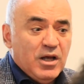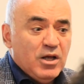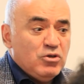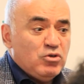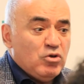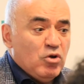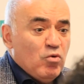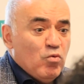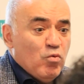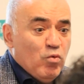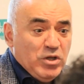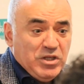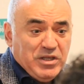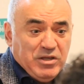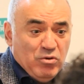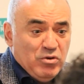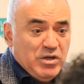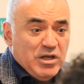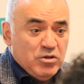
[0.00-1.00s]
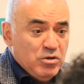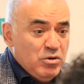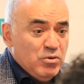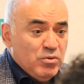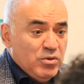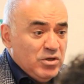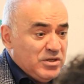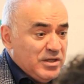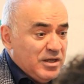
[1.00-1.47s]
So what you can
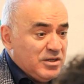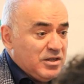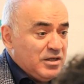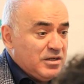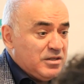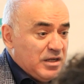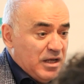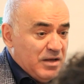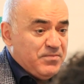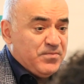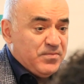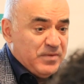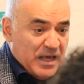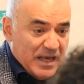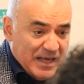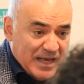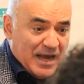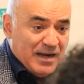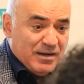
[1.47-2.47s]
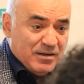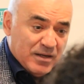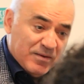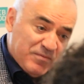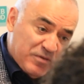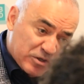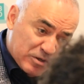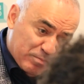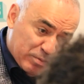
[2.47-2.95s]
do is if
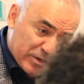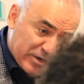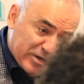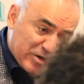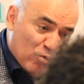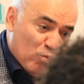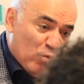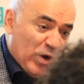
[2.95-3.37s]
there's a political